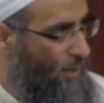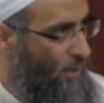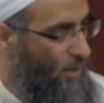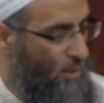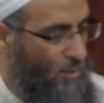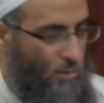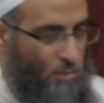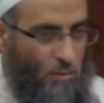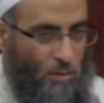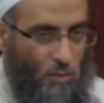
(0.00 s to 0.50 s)

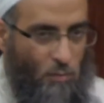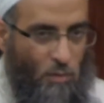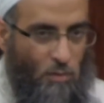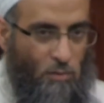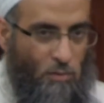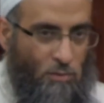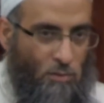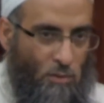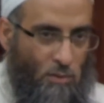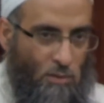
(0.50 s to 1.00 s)
So the one
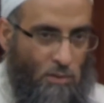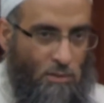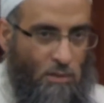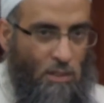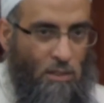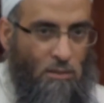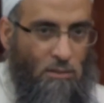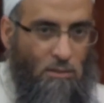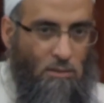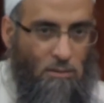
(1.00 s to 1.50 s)
who's already
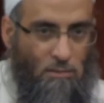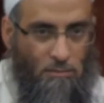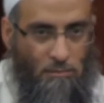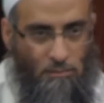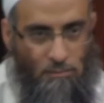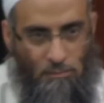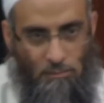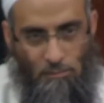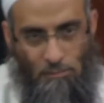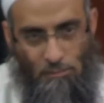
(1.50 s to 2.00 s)
dead,
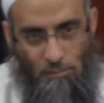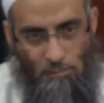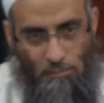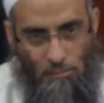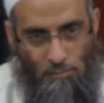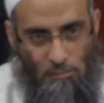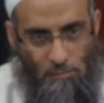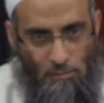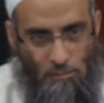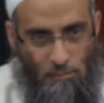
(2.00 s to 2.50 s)

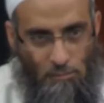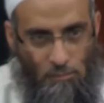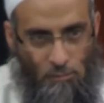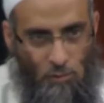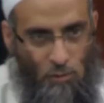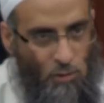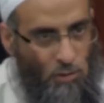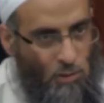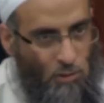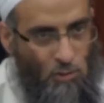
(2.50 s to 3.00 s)

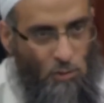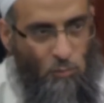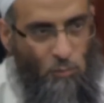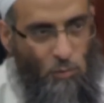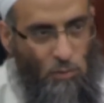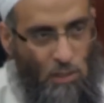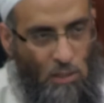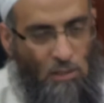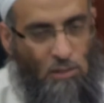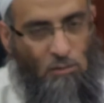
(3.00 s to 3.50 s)
do you need to
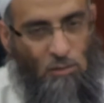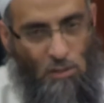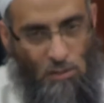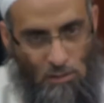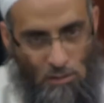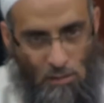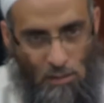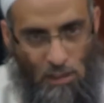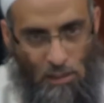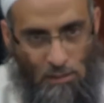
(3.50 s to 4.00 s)
put any
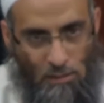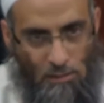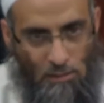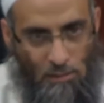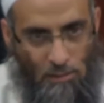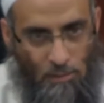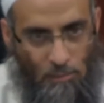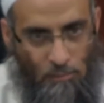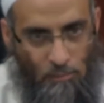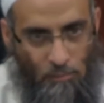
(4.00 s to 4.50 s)
trust in that?
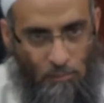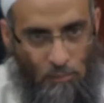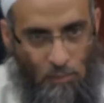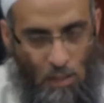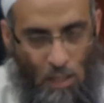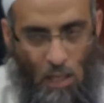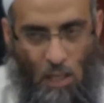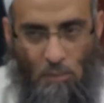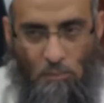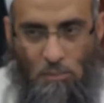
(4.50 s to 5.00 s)

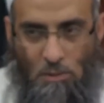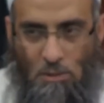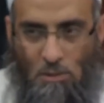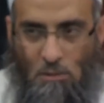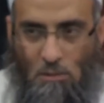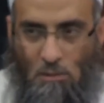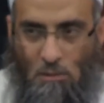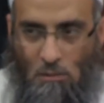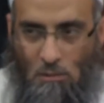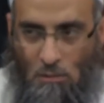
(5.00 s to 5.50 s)

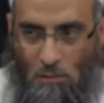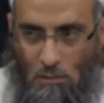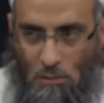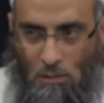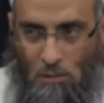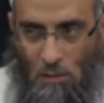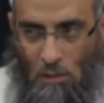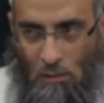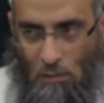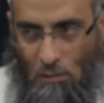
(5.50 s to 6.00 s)

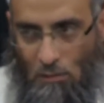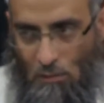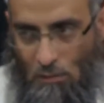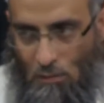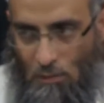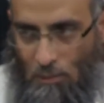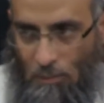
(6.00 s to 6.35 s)
Absolutely nothing.